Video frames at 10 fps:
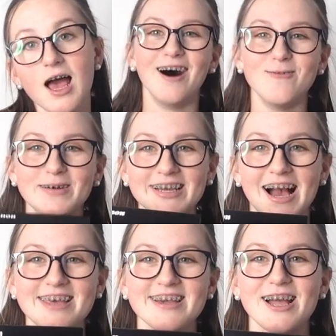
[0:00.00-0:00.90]
Oh my
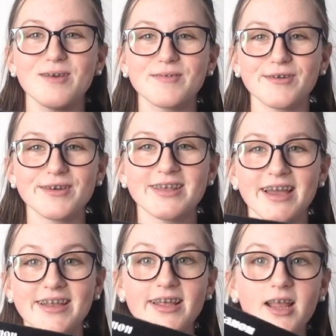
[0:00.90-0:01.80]
gosh, I am so
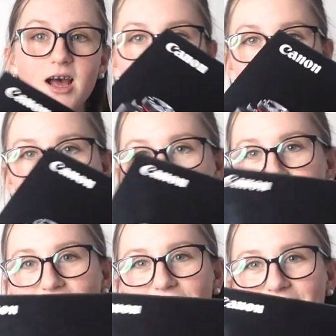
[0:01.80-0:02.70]
excited.
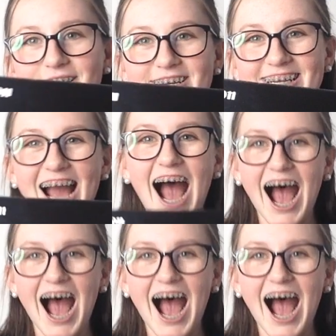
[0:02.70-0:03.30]
Look!